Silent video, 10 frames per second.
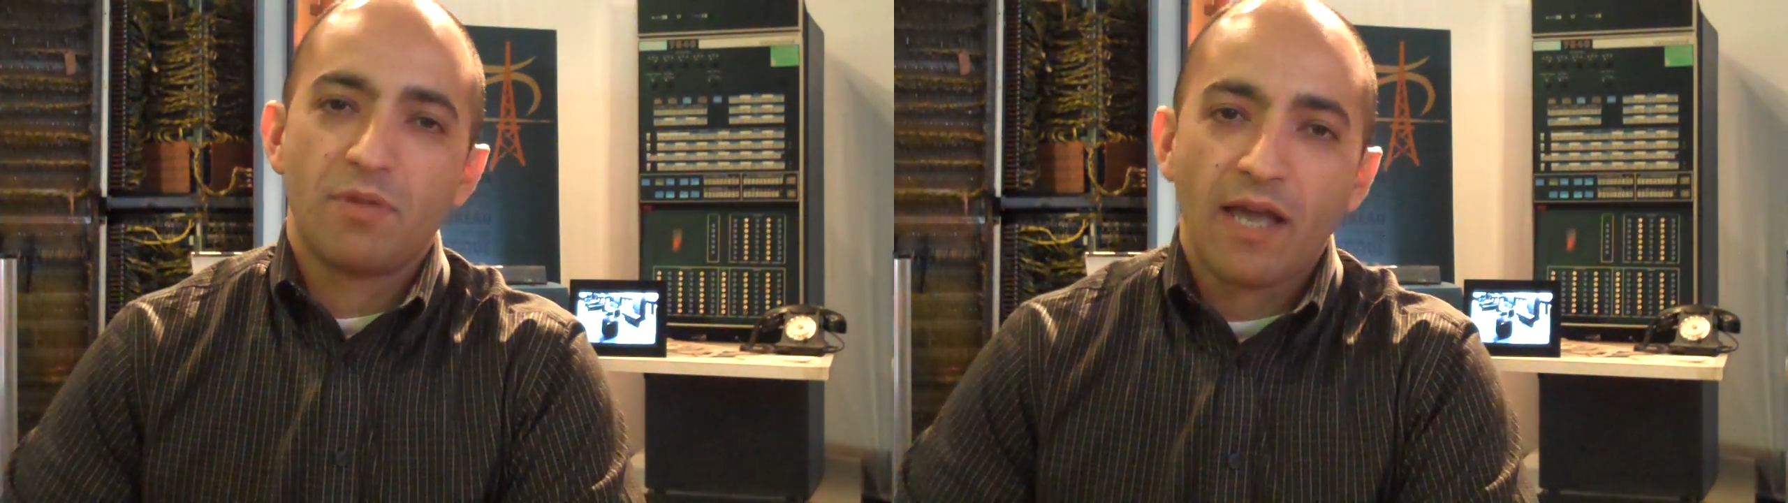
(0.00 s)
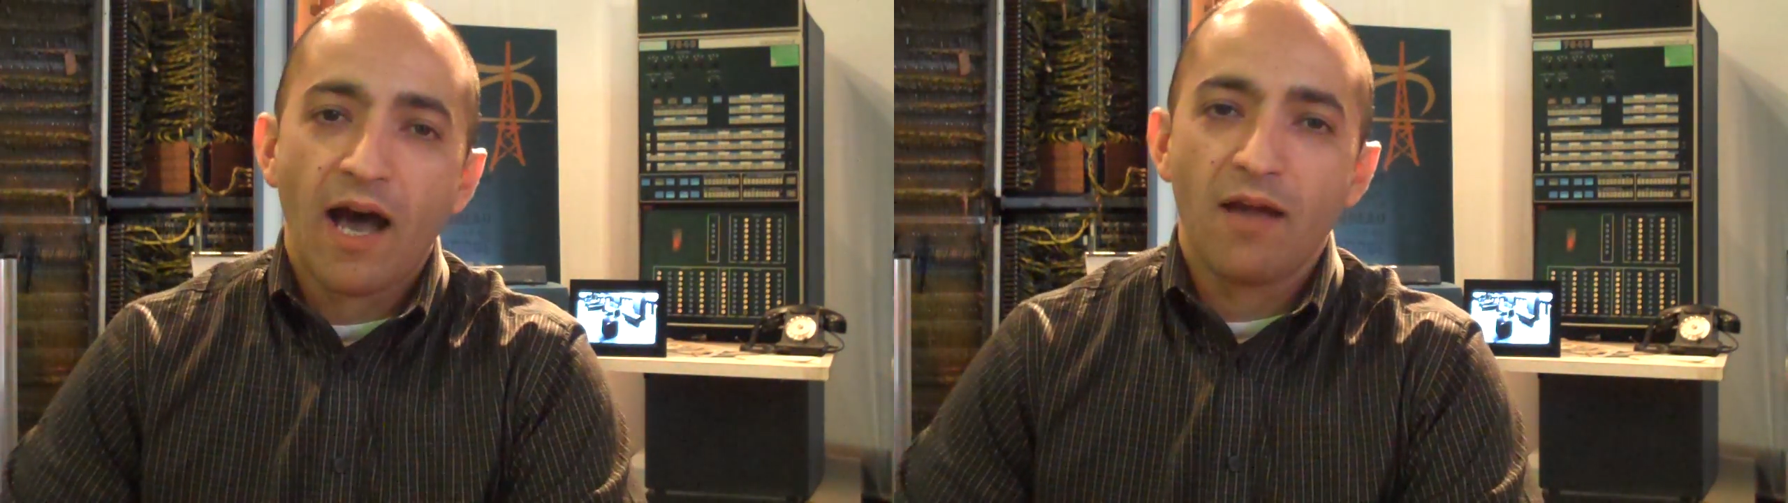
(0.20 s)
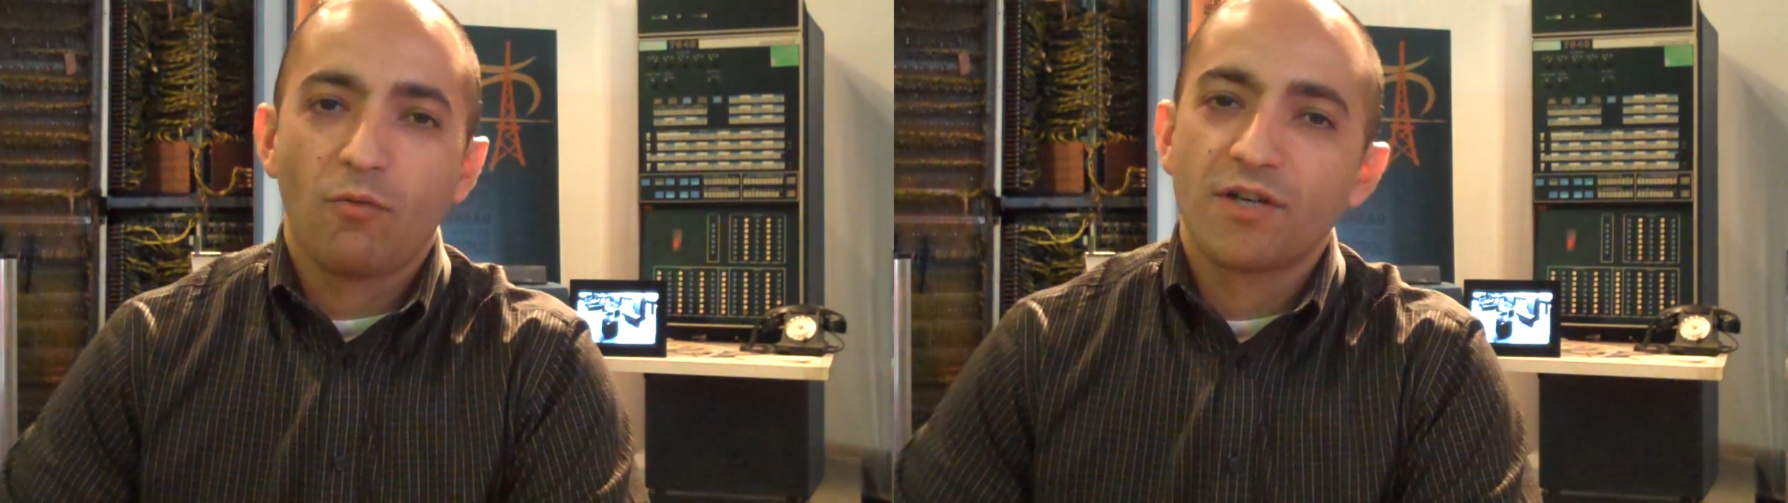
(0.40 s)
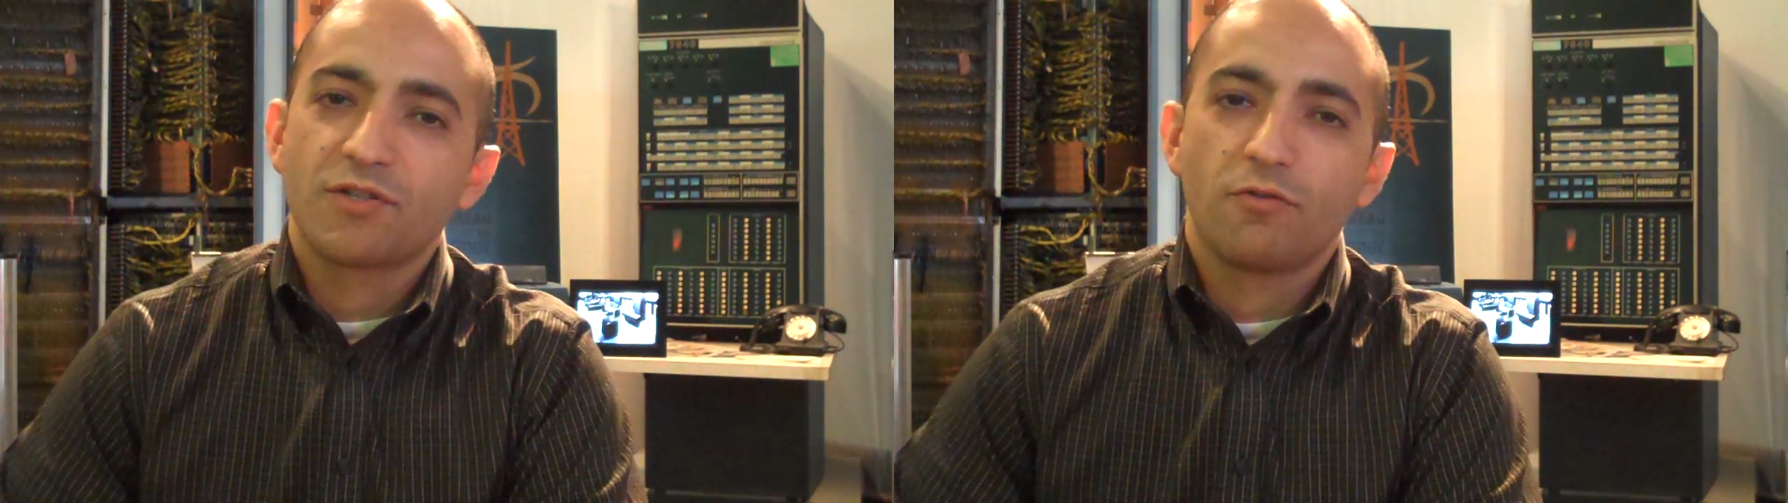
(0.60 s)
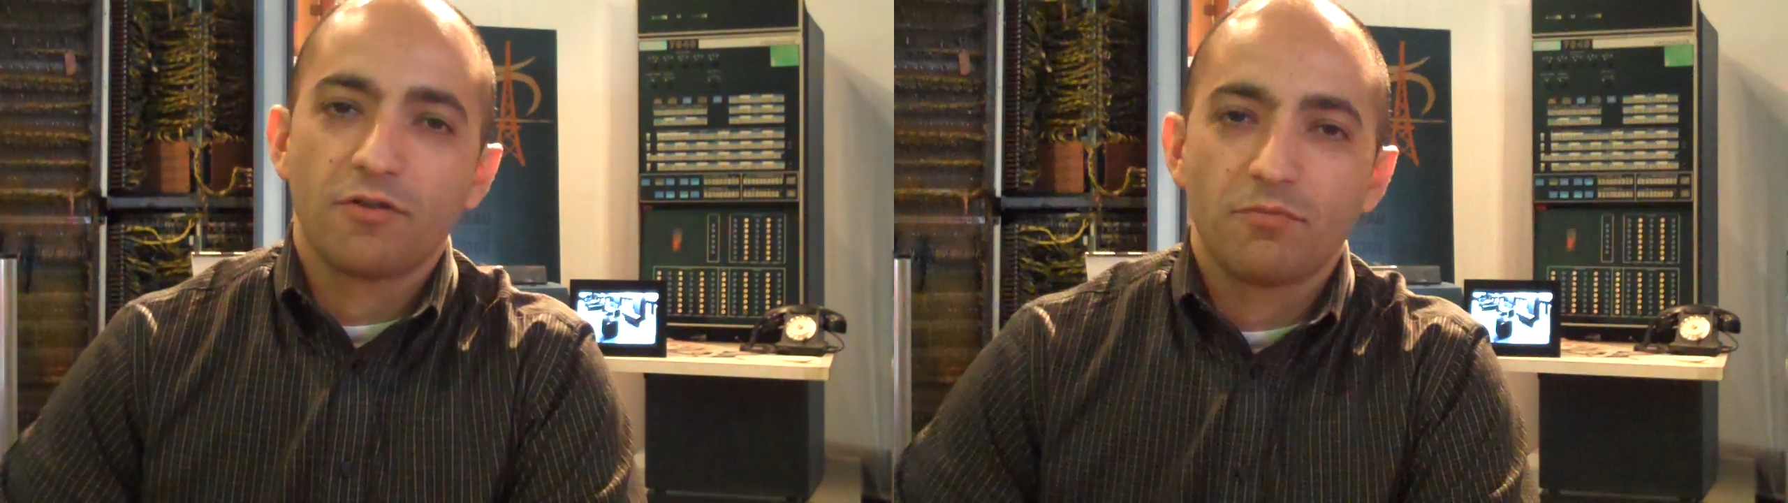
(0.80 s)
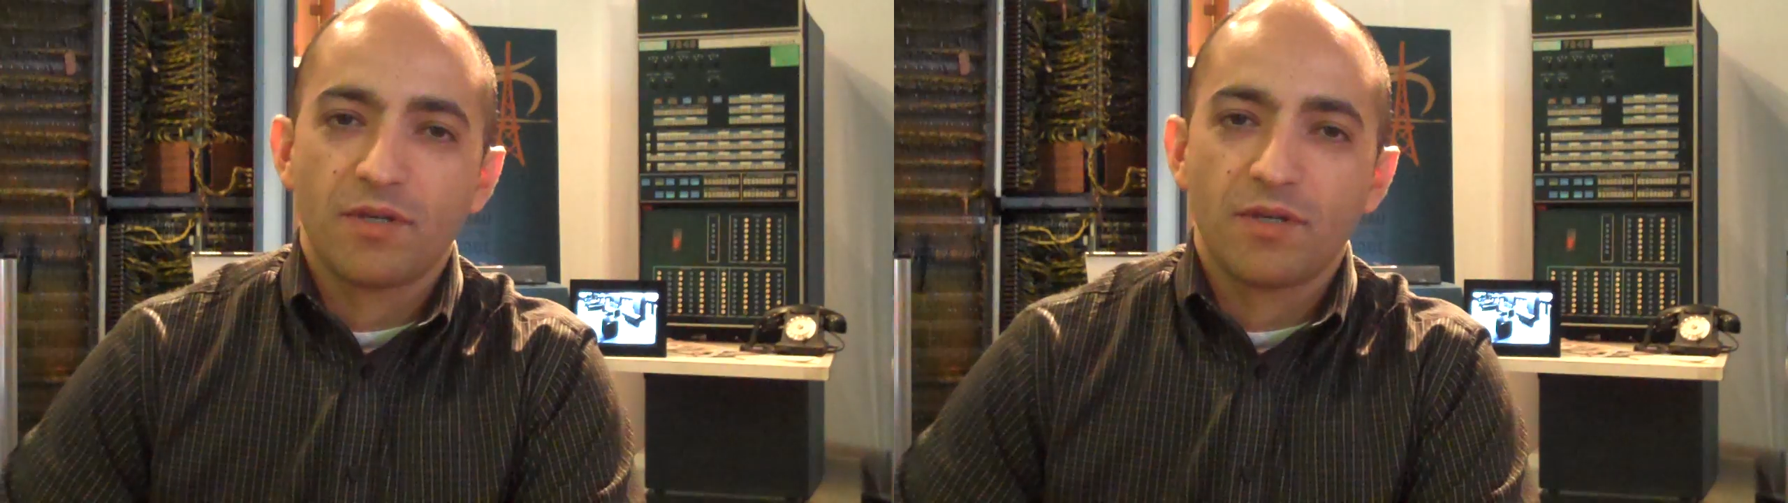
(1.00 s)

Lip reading: BI was going to